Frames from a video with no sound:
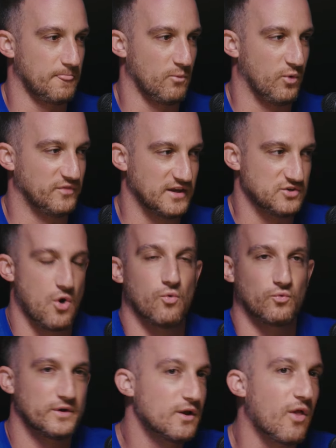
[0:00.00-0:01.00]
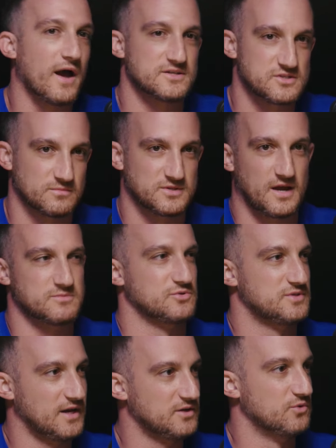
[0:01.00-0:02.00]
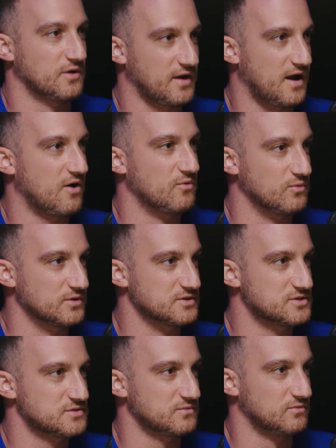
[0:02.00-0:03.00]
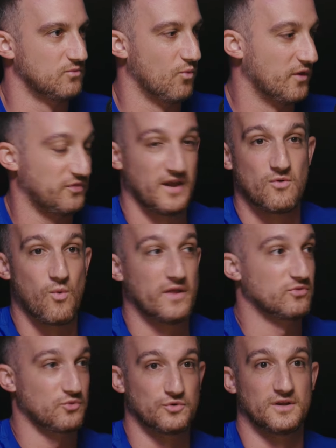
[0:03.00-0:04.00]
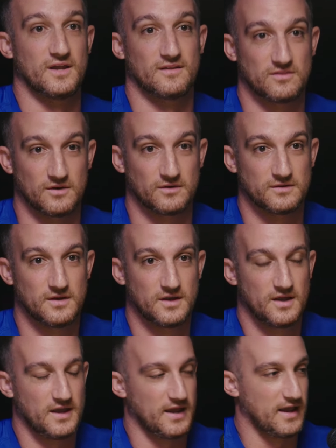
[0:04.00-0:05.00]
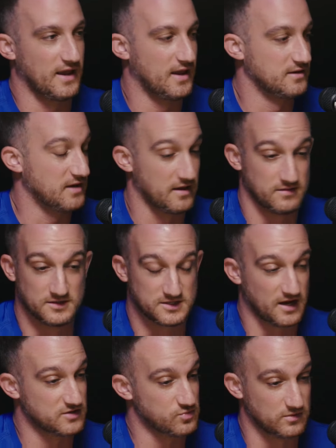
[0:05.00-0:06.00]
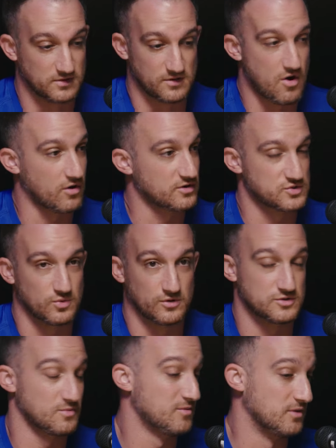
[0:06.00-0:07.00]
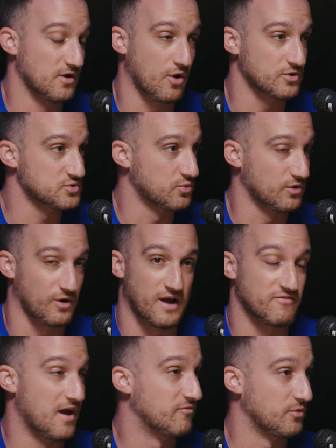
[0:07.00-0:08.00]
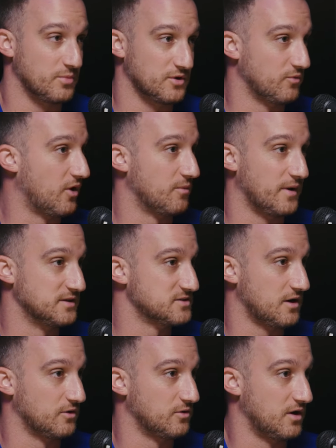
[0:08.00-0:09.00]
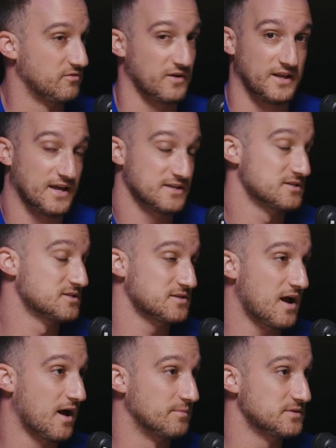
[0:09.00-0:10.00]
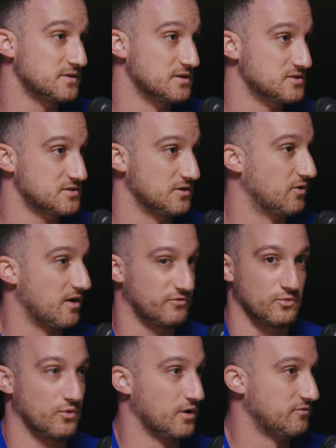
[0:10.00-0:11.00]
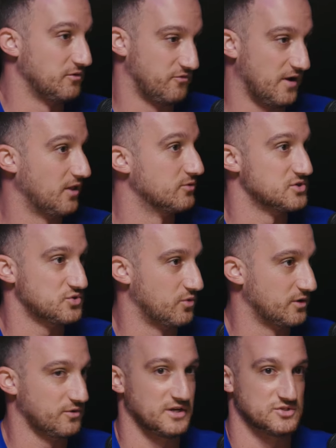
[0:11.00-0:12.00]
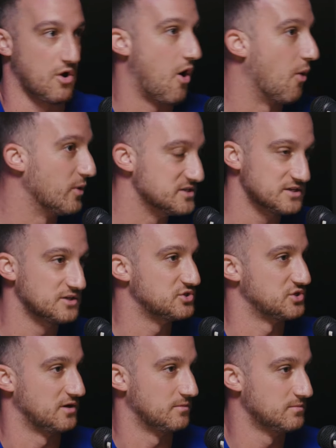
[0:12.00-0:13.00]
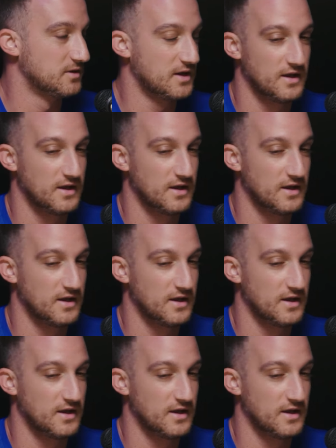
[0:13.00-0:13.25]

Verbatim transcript: what they don't realize sometimes or take into account was what they went through to get there. And I, this guy's one of the hardest workers, maybe the hardest worker I've ever been around in my entire life. And he hasn't stopped. He's still everywhere. If you follow his Twitter, he's always in a gym.